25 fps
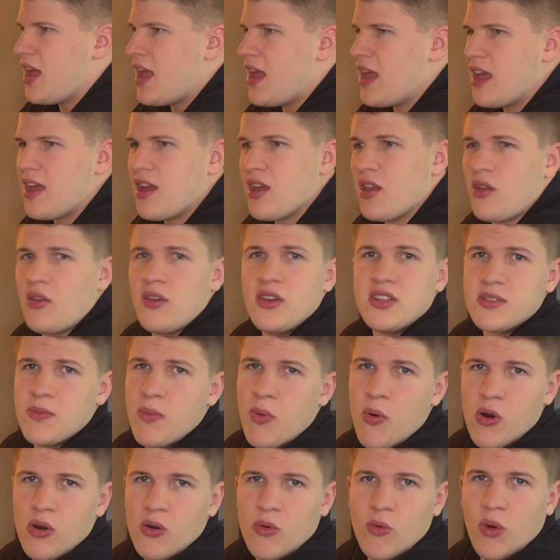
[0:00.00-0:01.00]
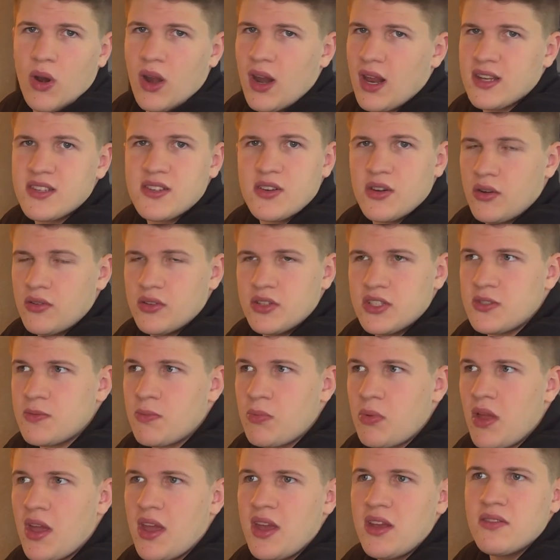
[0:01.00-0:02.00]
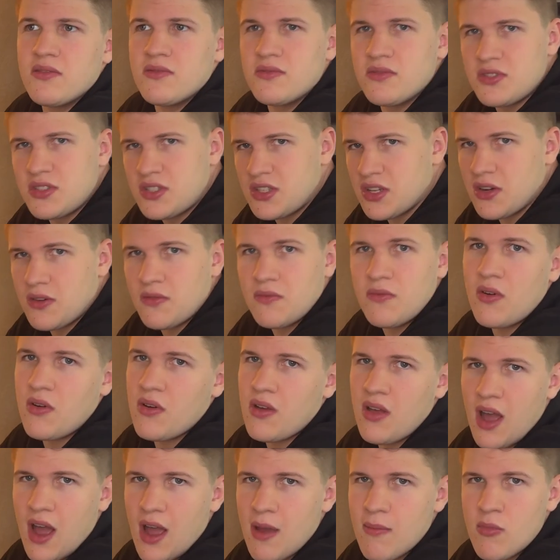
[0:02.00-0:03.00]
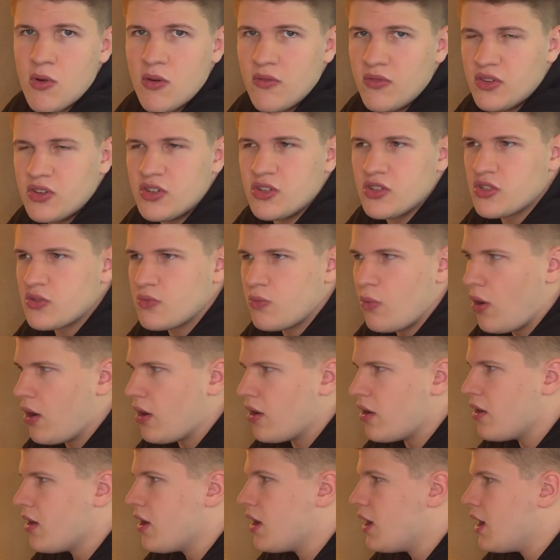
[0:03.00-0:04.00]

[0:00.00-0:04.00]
it can only support one external display. So I moved to just one.